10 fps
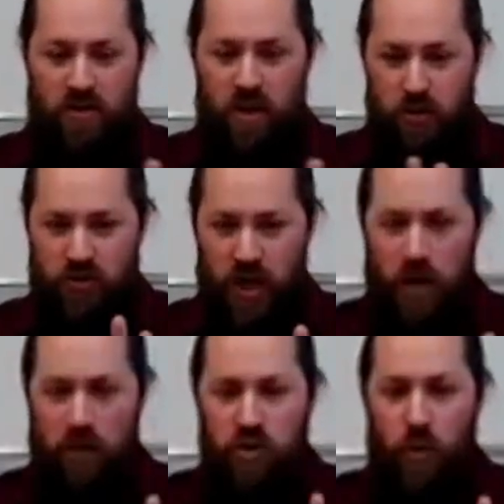to
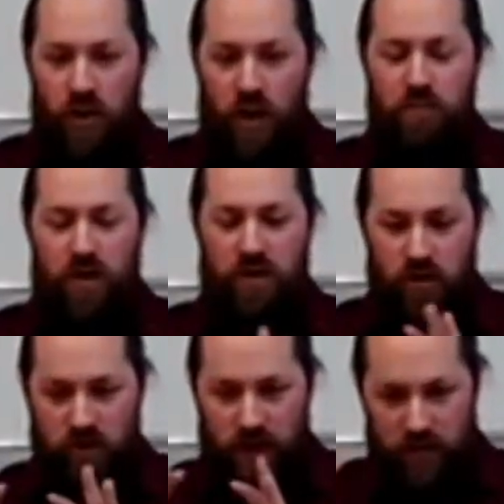understand what's going on.
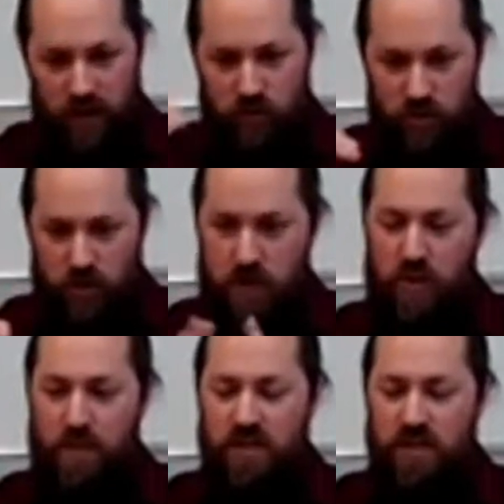But that those was some of the
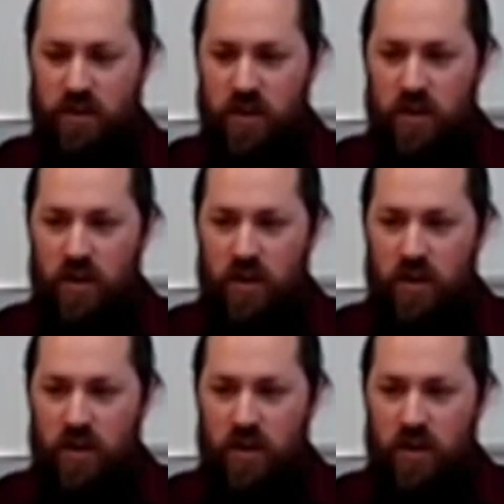premises.